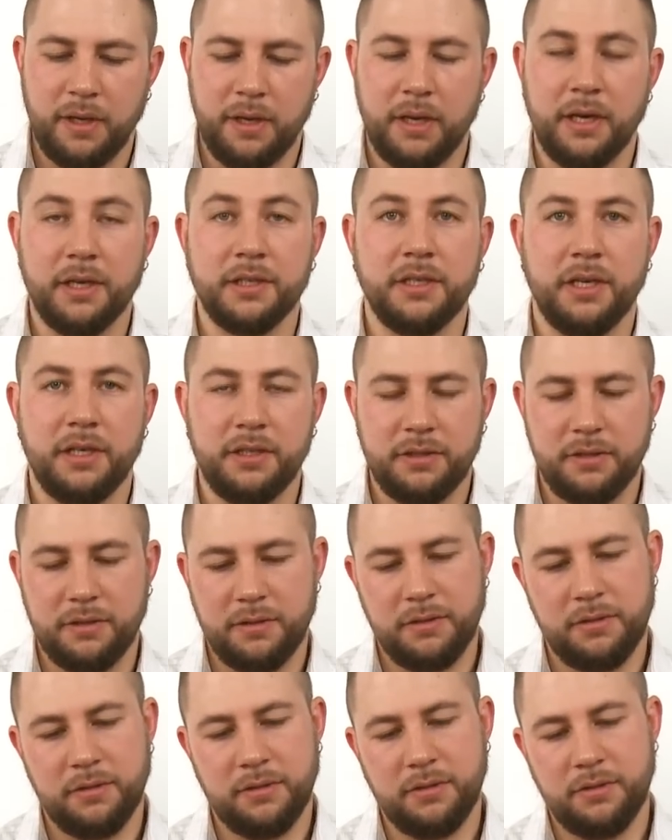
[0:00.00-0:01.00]
like that.
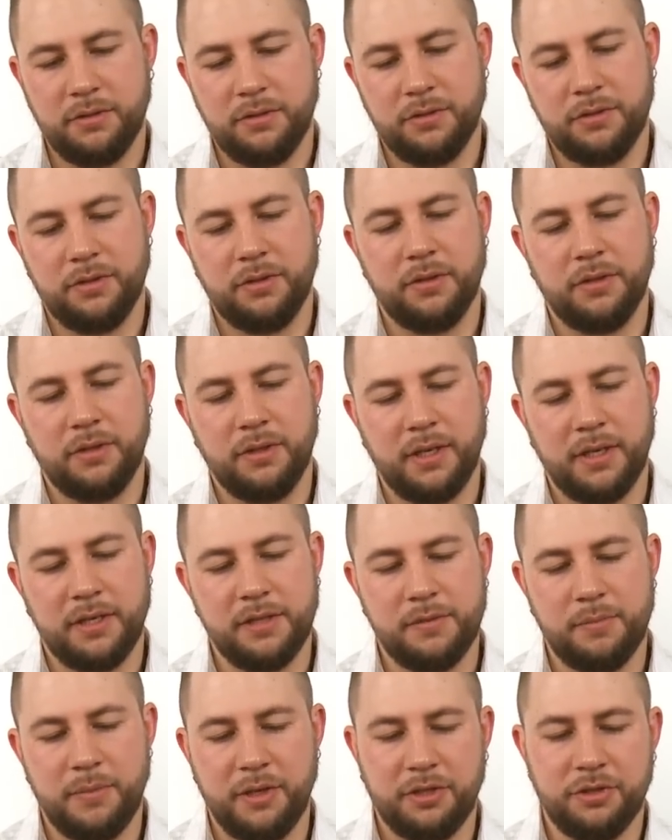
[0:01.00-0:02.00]
It's a
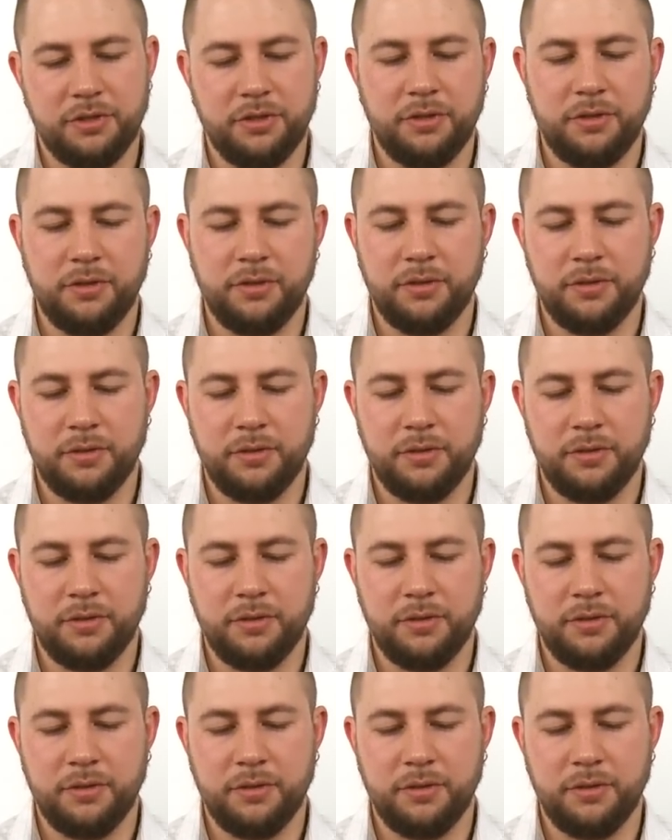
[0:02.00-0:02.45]
nice mixture.